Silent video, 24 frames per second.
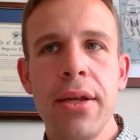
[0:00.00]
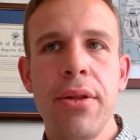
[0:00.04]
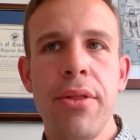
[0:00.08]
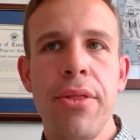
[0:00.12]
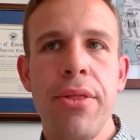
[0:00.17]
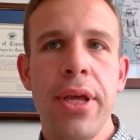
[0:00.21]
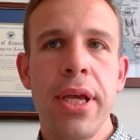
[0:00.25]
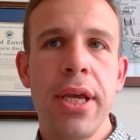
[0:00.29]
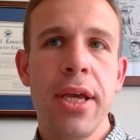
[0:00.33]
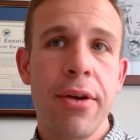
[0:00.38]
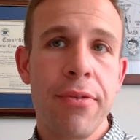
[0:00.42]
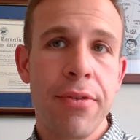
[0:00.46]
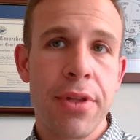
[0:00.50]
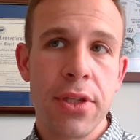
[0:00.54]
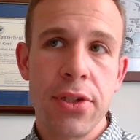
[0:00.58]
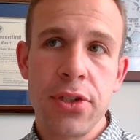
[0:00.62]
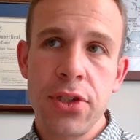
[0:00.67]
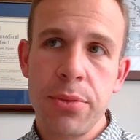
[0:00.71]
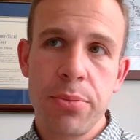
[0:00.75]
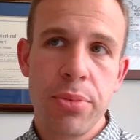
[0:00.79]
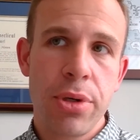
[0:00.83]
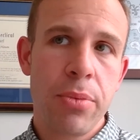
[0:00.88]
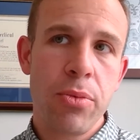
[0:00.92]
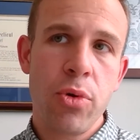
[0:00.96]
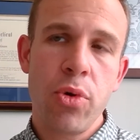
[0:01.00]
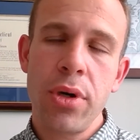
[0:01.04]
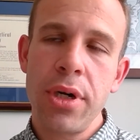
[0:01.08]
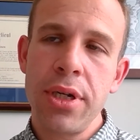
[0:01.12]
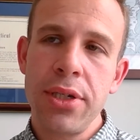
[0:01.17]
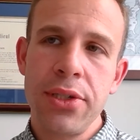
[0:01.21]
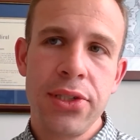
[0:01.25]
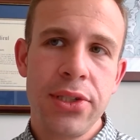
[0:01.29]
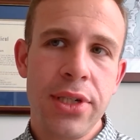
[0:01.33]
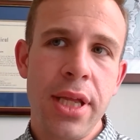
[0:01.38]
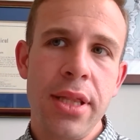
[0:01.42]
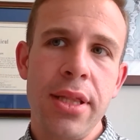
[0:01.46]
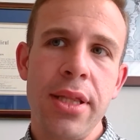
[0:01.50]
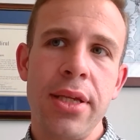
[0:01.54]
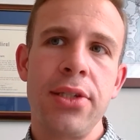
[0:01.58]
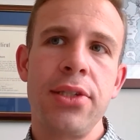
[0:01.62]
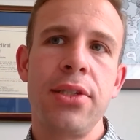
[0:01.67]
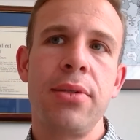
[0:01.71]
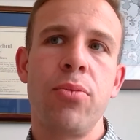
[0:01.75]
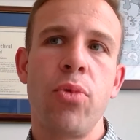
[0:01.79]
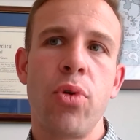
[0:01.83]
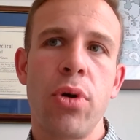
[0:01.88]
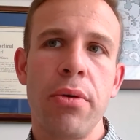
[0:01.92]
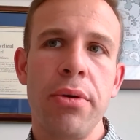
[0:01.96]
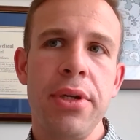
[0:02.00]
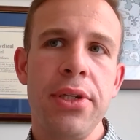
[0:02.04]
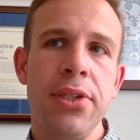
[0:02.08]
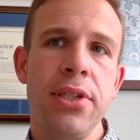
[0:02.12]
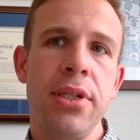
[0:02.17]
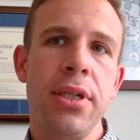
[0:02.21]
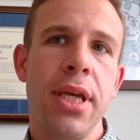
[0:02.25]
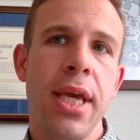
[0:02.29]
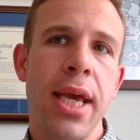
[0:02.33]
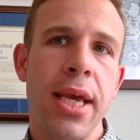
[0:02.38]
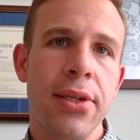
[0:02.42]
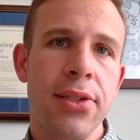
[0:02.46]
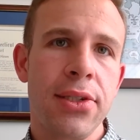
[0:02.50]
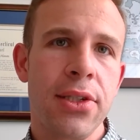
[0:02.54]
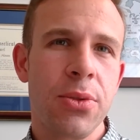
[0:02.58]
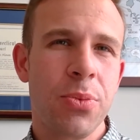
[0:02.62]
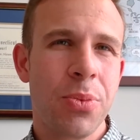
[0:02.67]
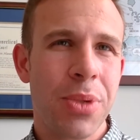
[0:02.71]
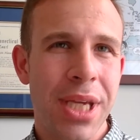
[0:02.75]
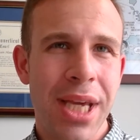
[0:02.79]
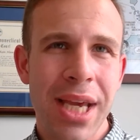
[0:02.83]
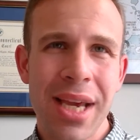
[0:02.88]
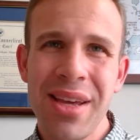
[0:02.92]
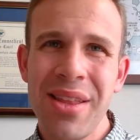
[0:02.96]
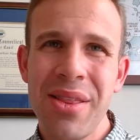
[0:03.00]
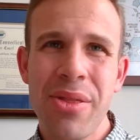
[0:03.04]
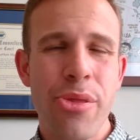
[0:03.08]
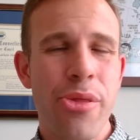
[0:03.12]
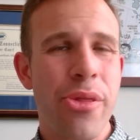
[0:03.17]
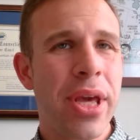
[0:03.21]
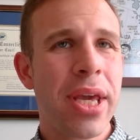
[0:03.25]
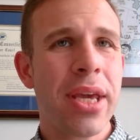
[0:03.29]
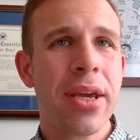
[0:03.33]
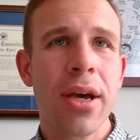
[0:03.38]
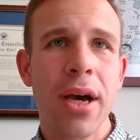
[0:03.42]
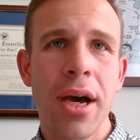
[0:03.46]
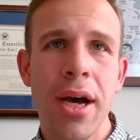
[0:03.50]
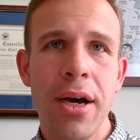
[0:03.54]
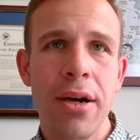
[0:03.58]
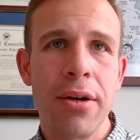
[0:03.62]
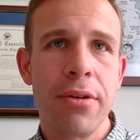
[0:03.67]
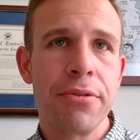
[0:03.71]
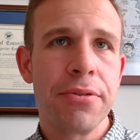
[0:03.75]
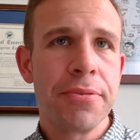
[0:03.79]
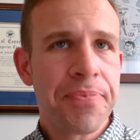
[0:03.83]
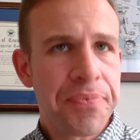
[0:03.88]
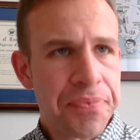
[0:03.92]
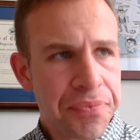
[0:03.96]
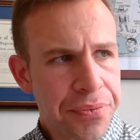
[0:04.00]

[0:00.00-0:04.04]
think of, and the Supreme Court has said this in more recent cases, we can't think of